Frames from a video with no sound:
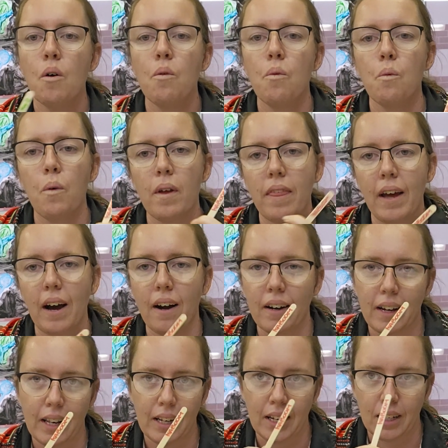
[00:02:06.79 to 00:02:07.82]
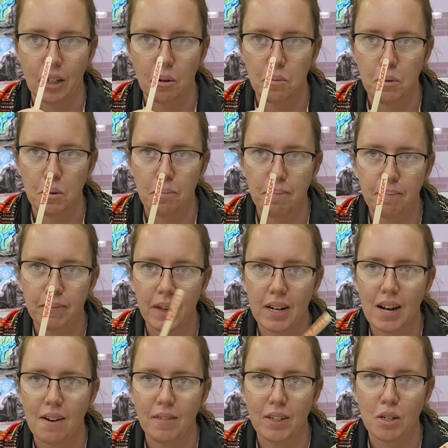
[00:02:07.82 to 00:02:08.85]
without getting a KABOOM and
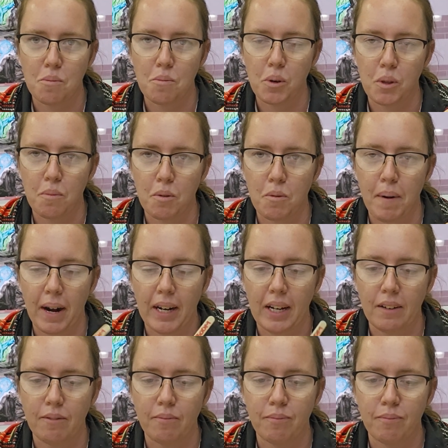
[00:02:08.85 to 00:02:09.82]
having to put them all back in.